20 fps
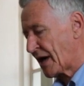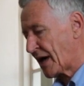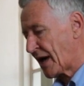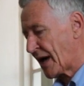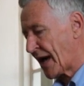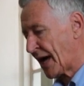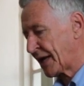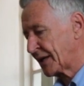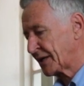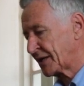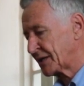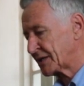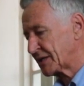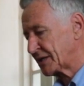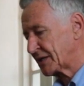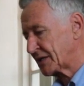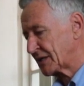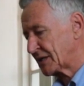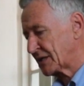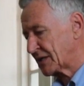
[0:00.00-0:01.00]
And
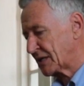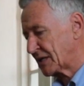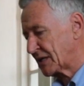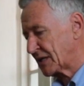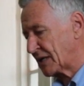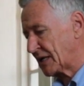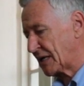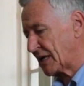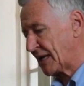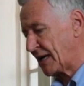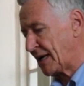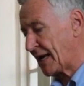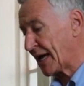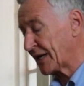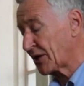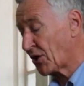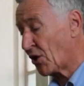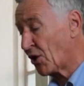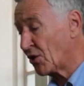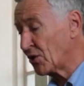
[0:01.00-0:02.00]

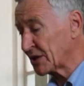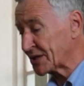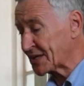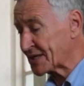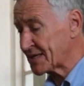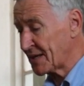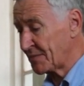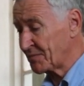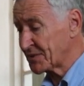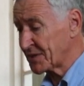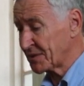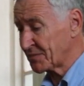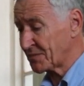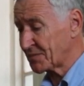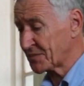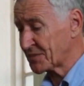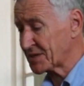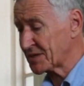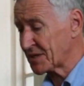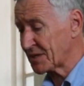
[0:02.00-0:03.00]
like all
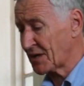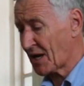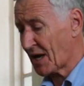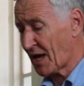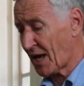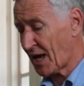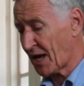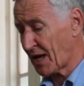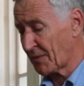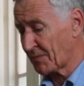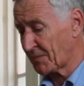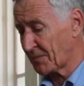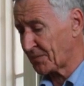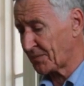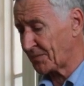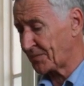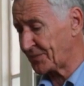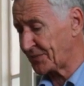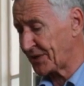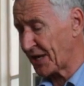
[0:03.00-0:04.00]
symptoms,
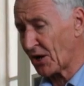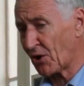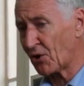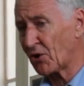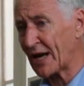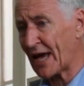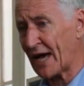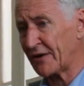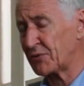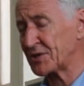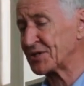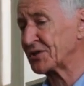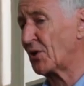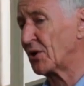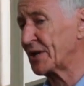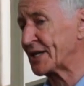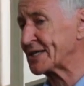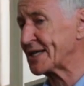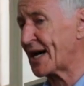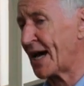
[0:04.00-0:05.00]
they all have what's
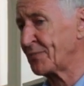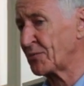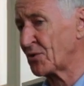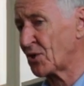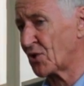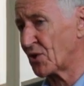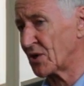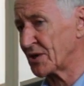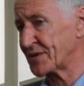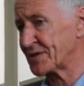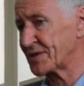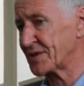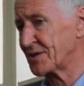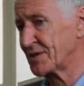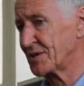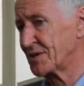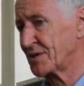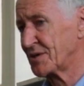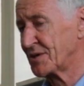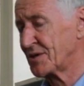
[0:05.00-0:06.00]
called a time course.
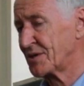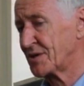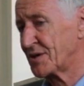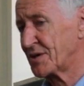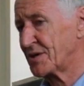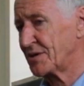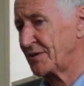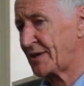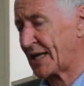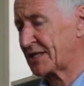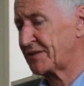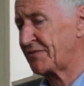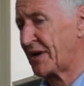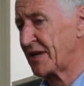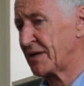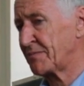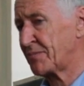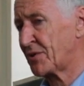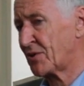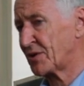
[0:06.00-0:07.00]
That's
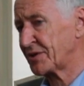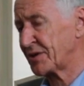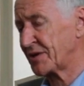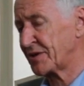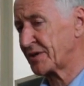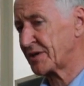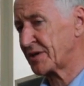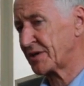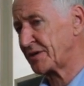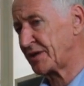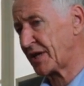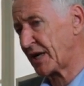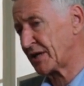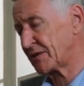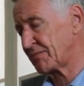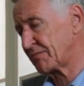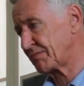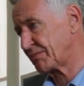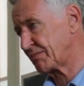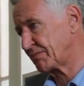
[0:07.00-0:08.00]
very important.
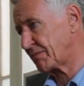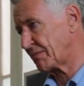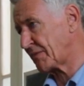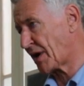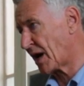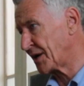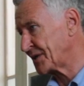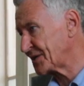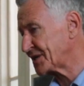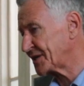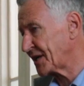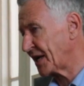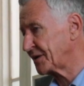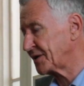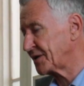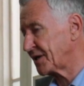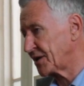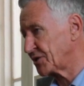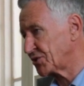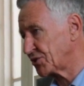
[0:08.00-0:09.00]
Their
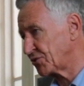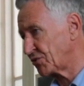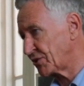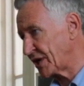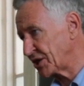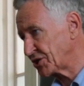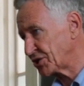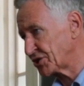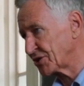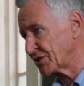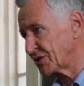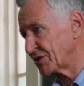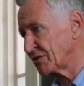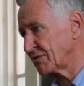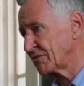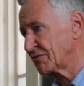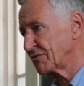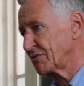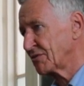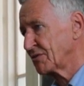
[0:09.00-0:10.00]
onset, their duration,
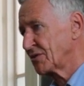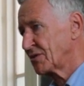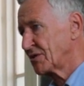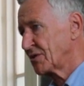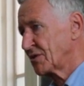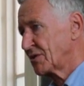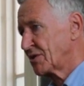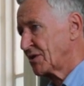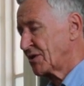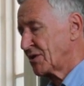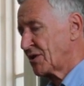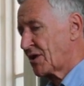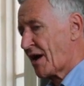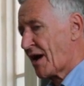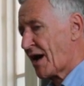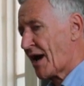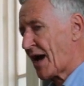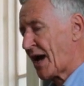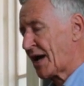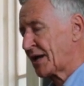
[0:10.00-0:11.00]

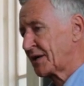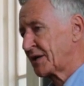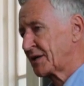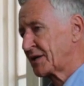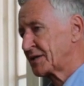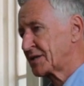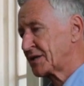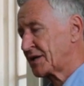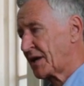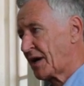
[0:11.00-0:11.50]
and